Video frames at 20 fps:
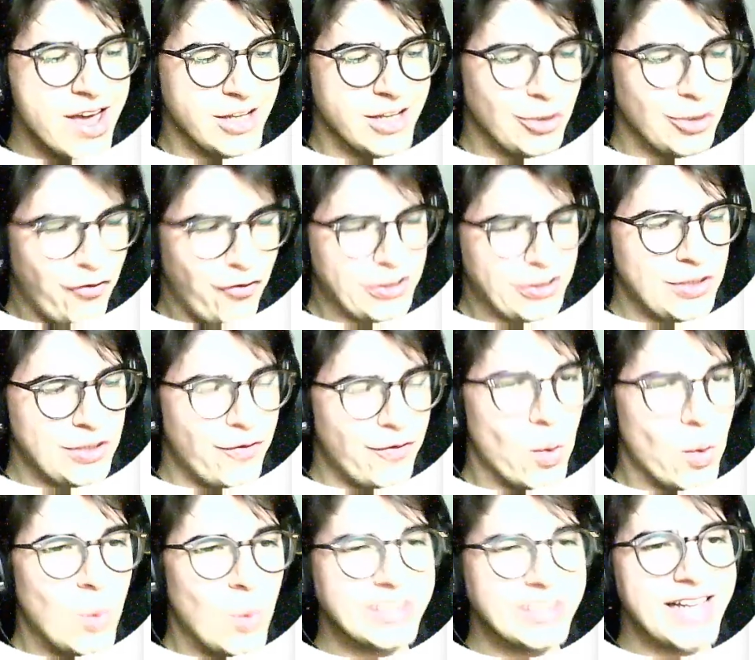So first of
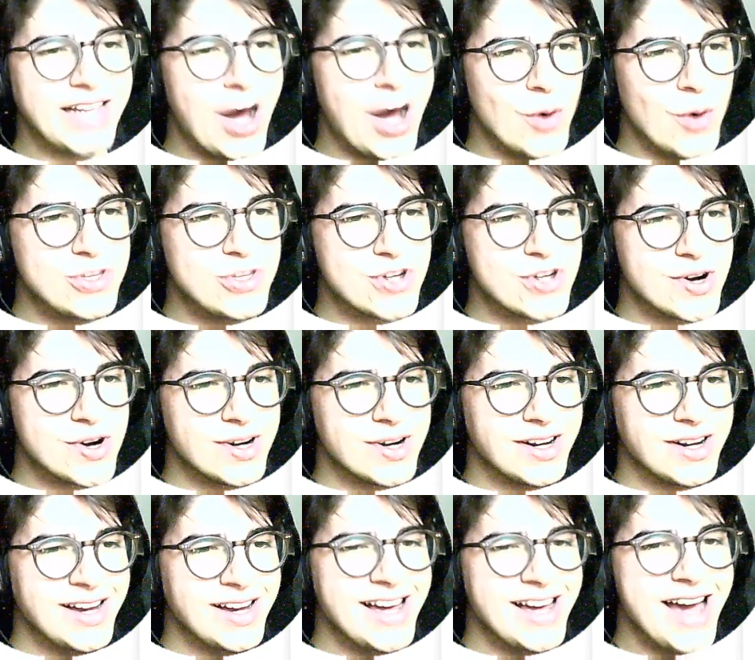all, what's Howitzer?
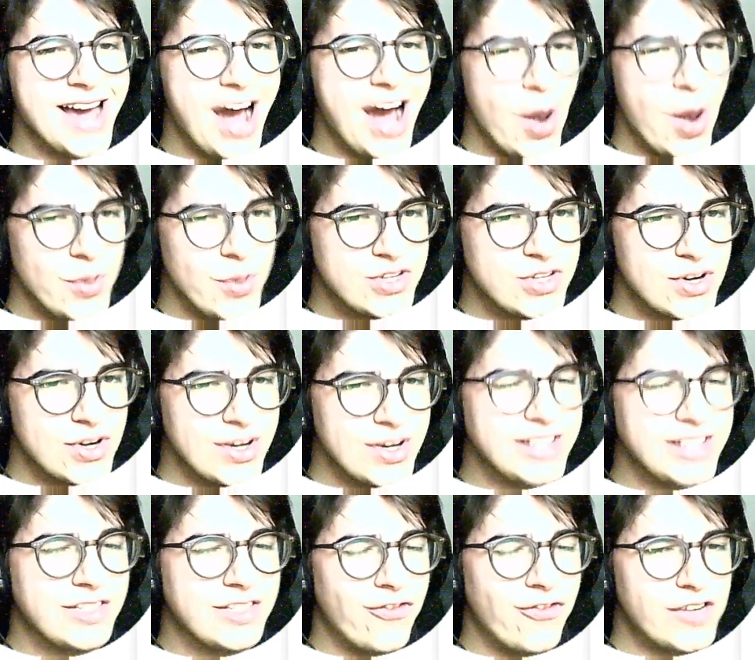Howitzer
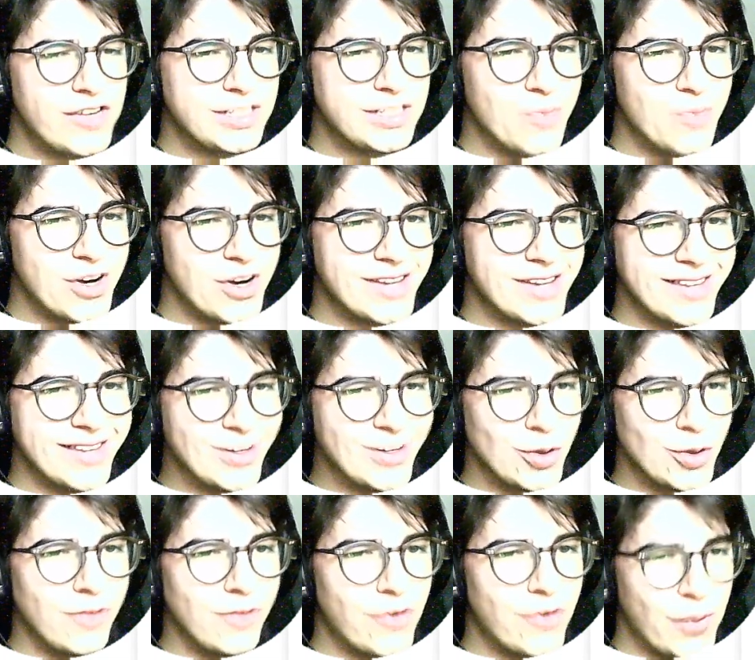is the first marketing
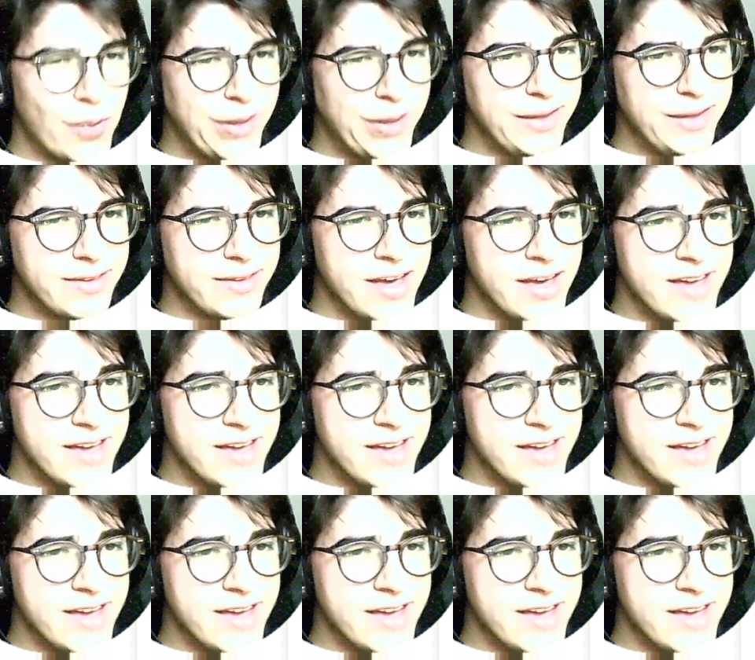tool for Reddit